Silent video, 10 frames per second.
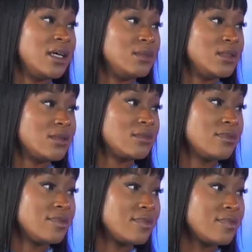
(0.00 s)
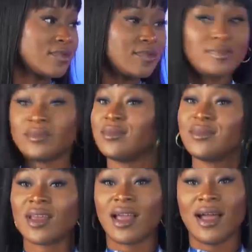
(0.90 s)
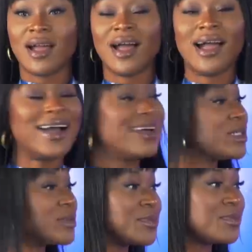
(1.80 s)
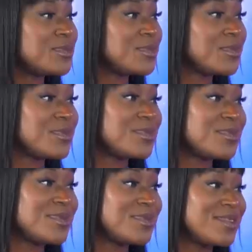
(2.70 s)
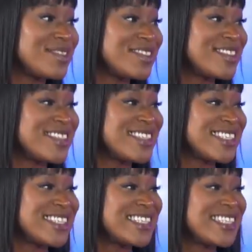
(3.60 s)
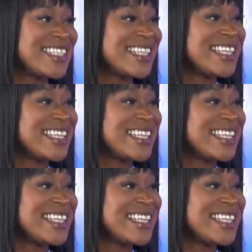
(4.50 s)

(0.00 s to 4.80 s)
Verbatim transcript: So that's your camera you might have a message for Ch- Shatta Wale, and then